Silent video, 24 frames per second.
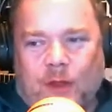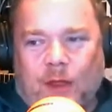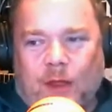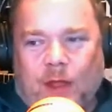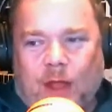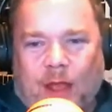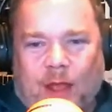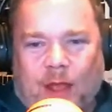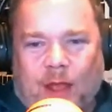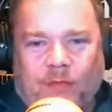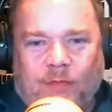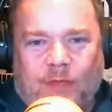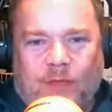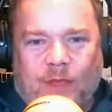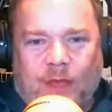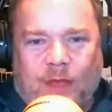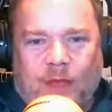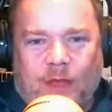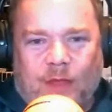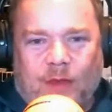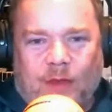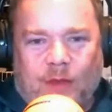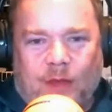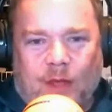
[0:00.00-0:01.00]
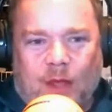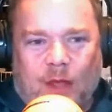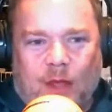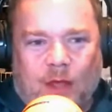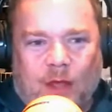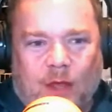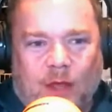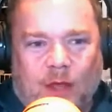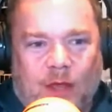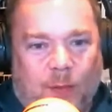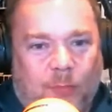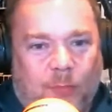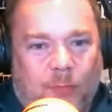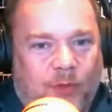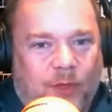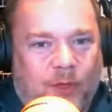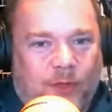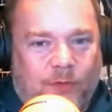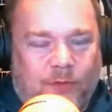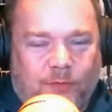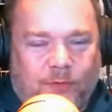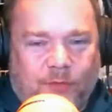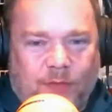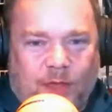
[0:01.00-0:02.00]
And then a couple
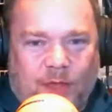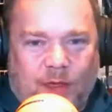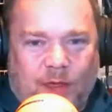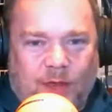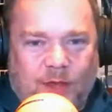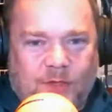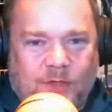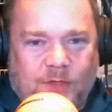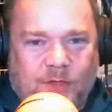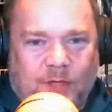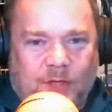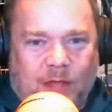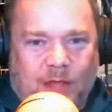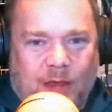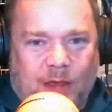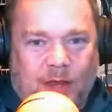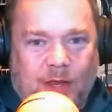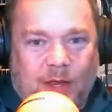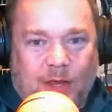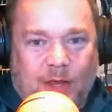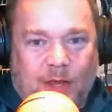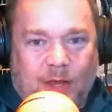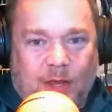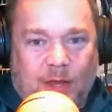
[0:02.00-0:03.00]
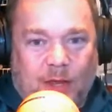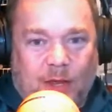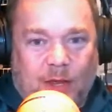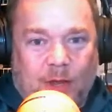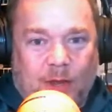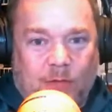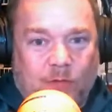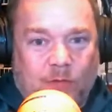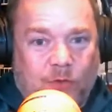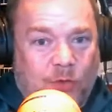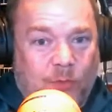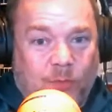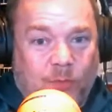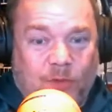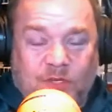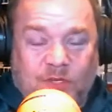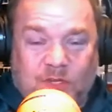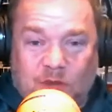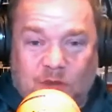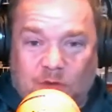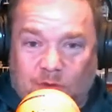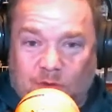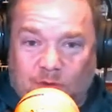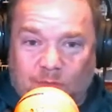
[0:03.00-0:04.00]
other things like could be
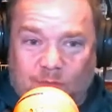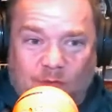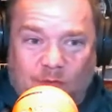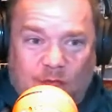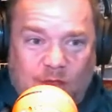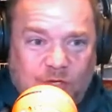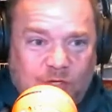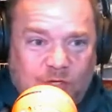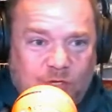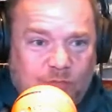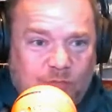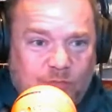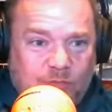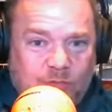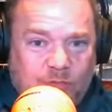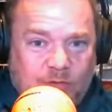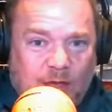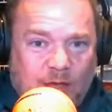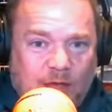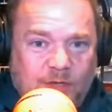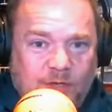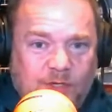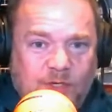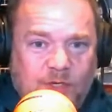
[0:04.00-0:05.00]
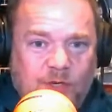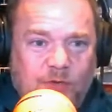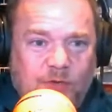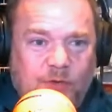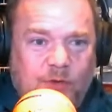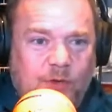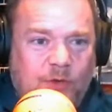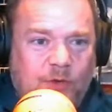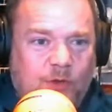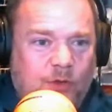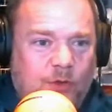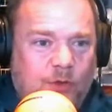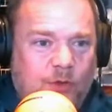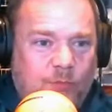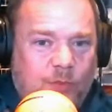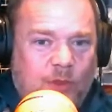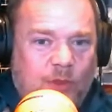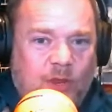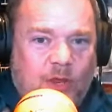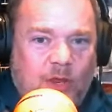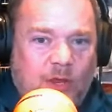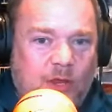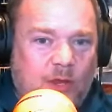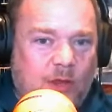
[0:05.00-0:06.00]
Secret Invasion ties to it, could
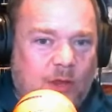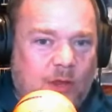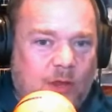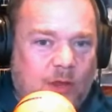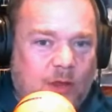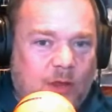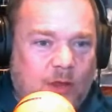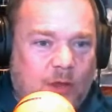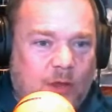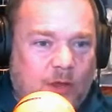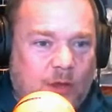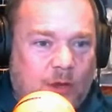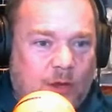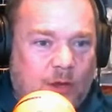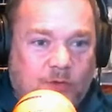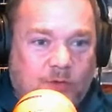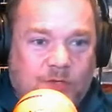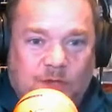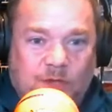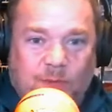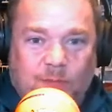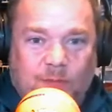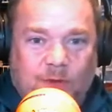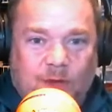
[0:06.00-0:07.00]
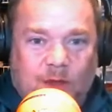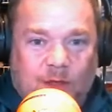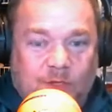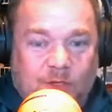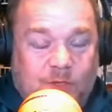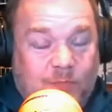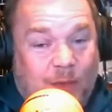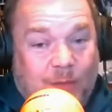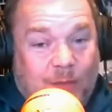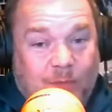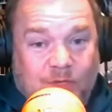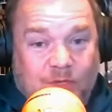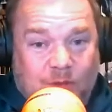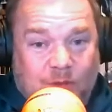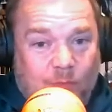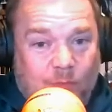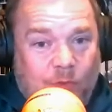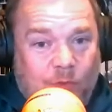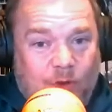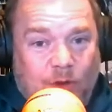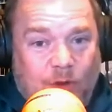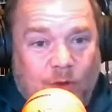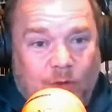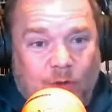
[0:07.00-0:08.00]
be, something else, maybe something
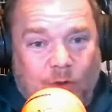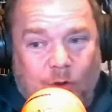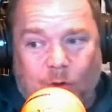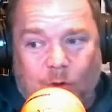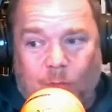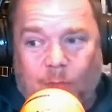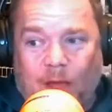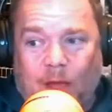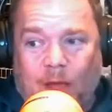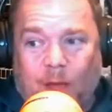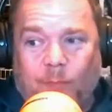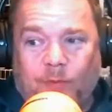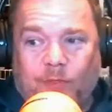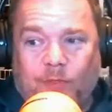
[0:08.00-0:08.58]
we don't know about.